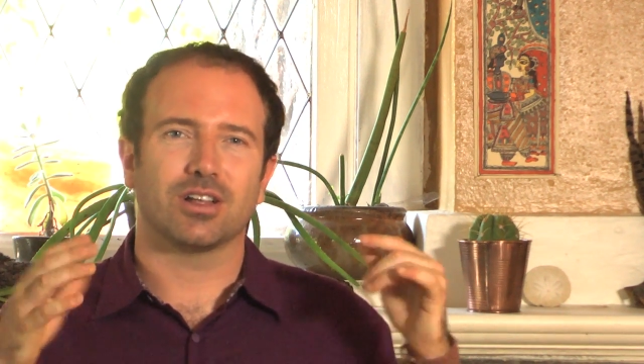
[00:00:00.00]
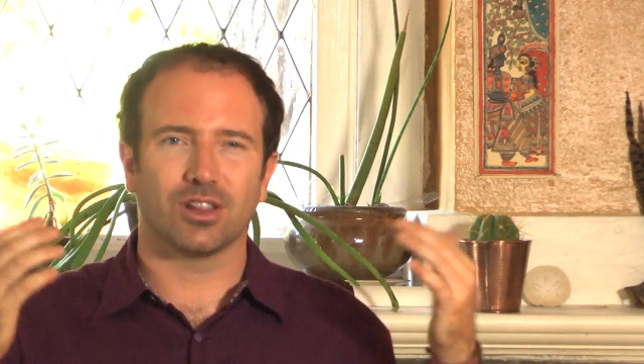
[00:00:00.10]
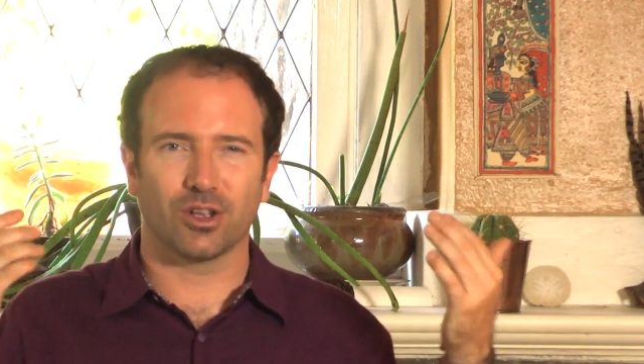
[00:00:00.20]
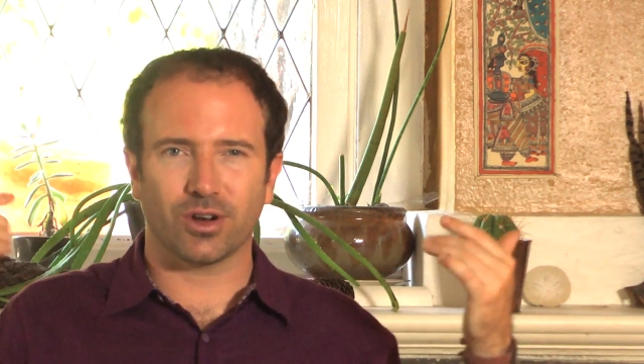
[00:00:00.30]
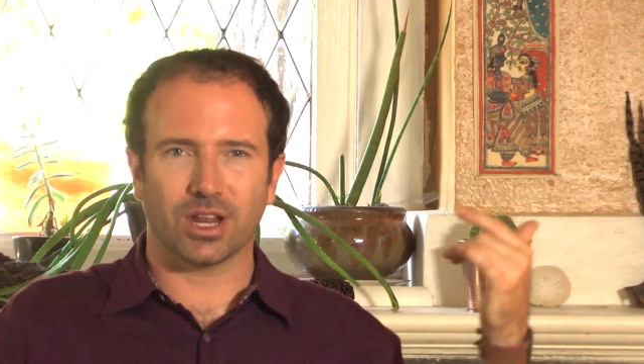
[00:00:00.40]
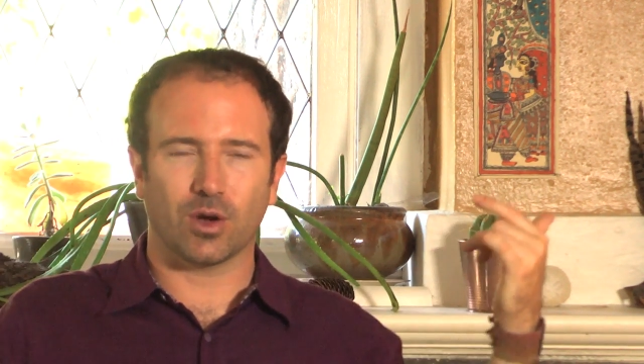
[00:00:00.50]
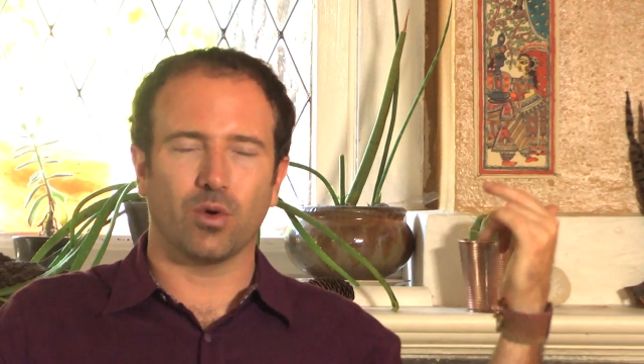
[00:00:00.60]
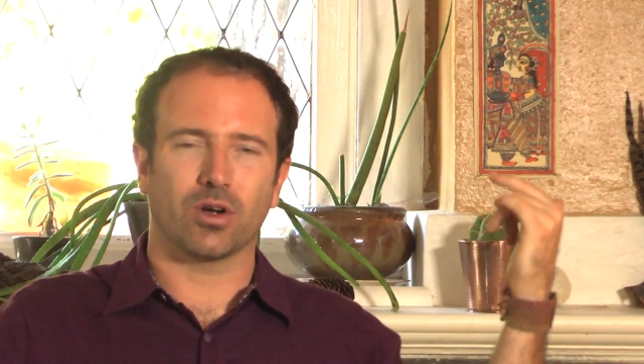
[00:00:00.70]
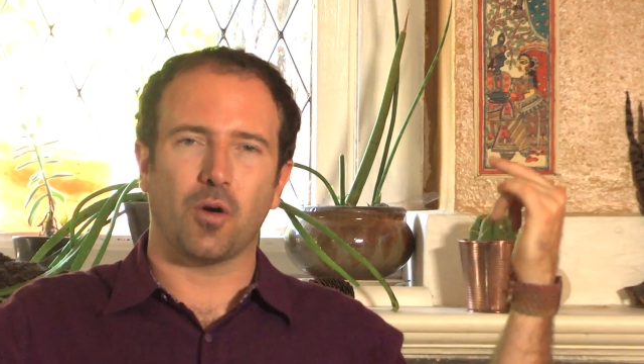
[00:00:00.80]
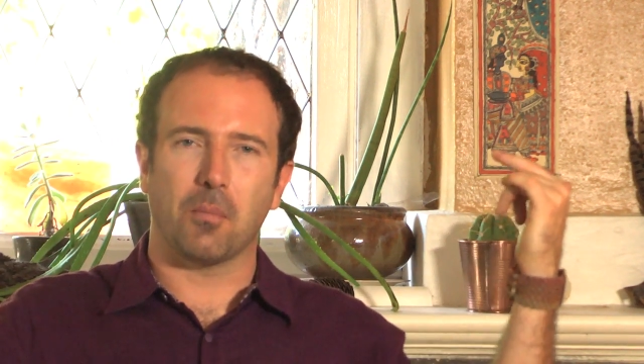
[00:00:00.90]
learning
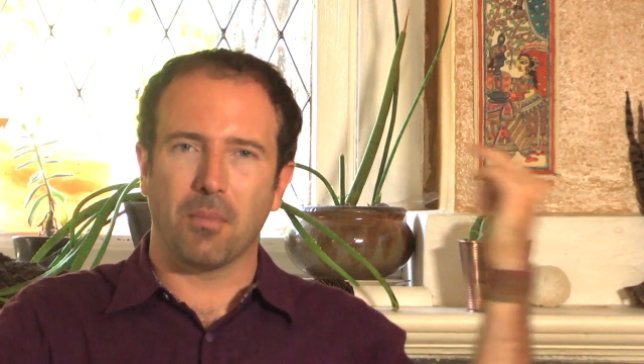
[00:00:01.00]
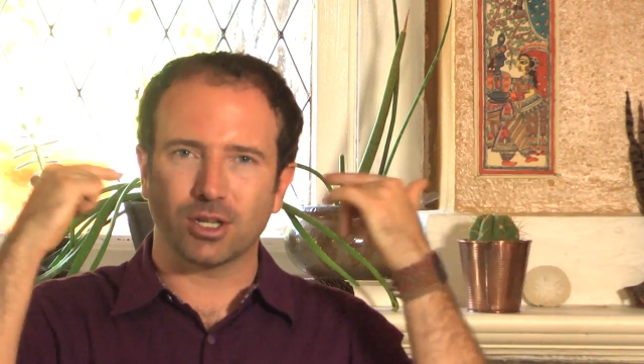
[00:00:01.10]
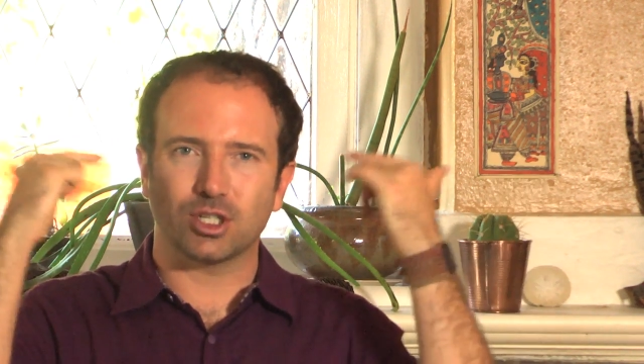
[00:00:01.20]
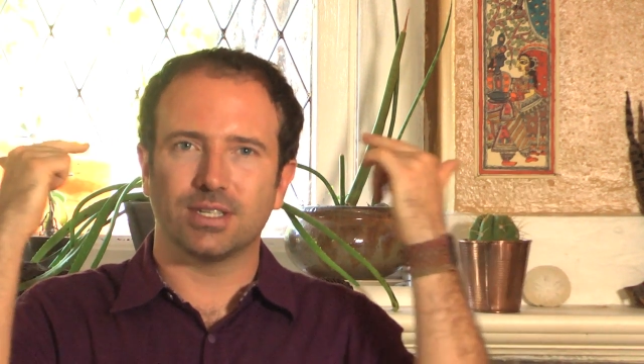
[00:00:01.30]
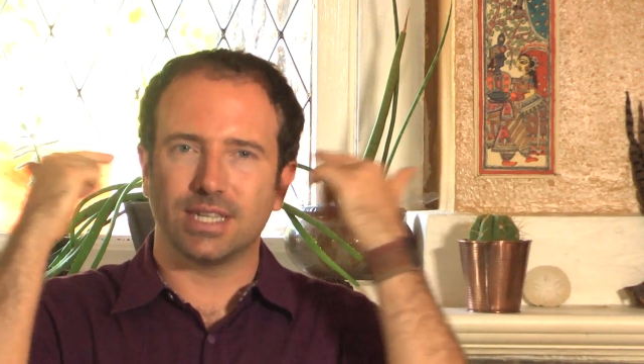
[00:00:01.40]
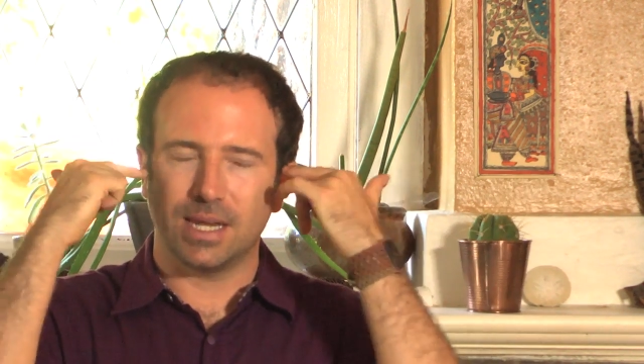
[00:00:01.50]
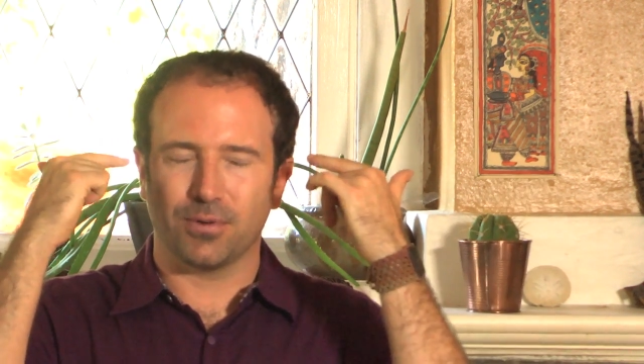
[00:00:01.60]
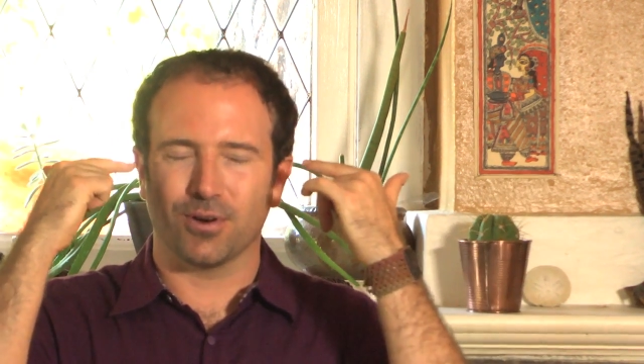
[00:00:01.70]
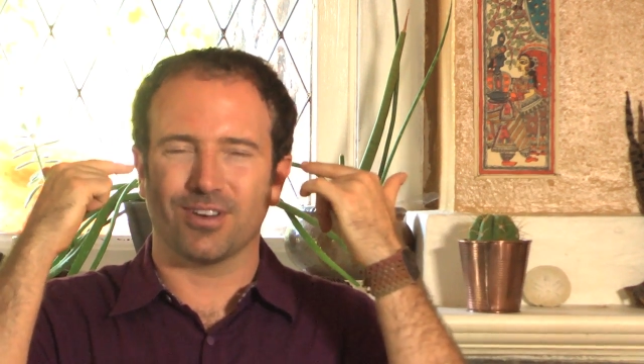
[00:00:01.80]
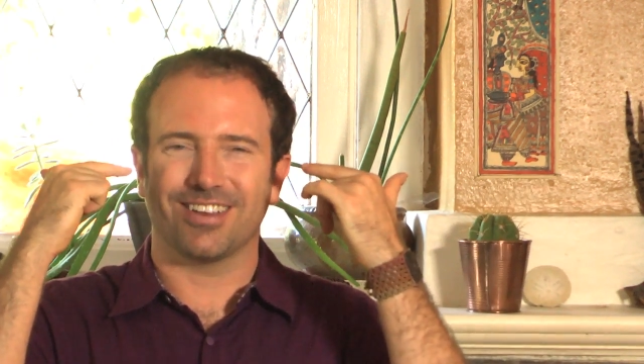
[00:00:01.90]
will go much
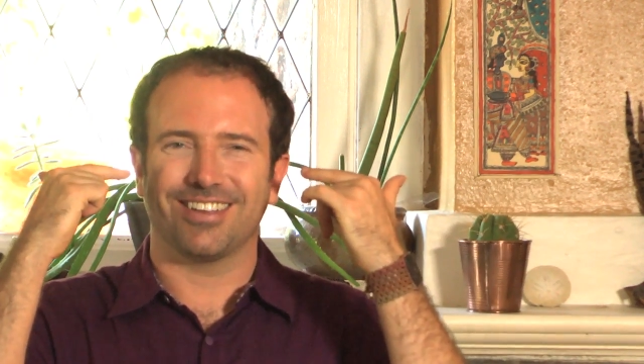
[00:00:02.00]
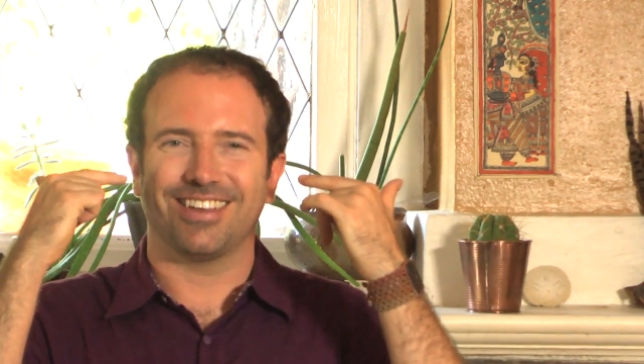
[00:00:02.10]
deeper